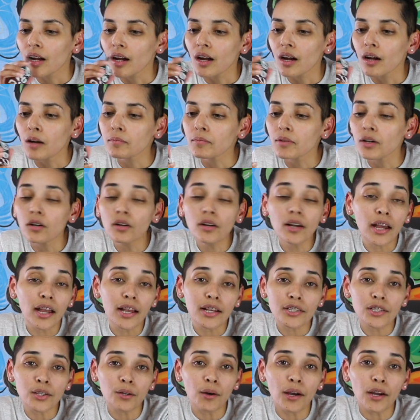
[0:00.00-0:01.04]
I'm like,
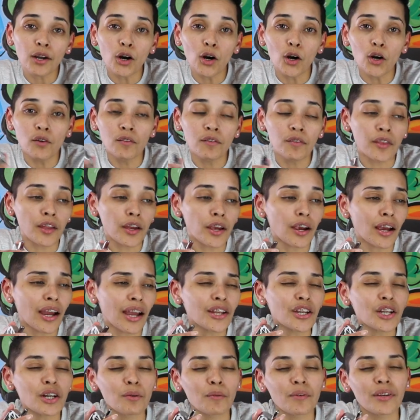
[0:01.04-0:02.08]
okay, so I go over there. I
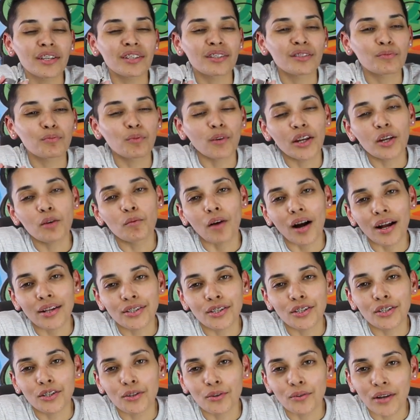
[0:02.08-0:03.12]
know what he wants
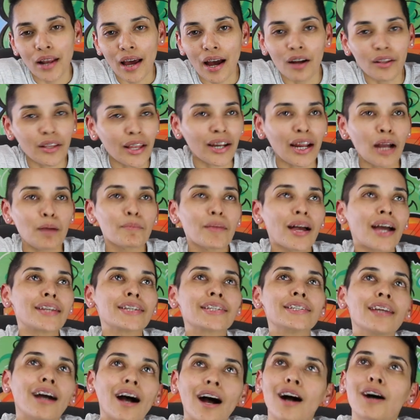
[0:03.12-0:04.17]
to do now. Like, I'm
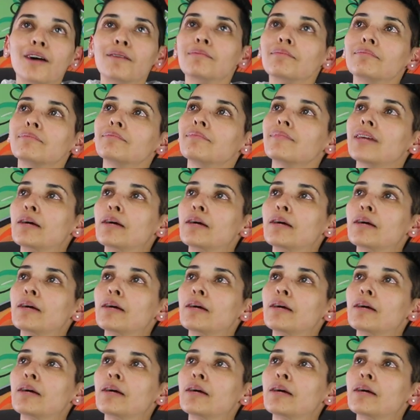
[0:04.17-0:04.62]
not dumb.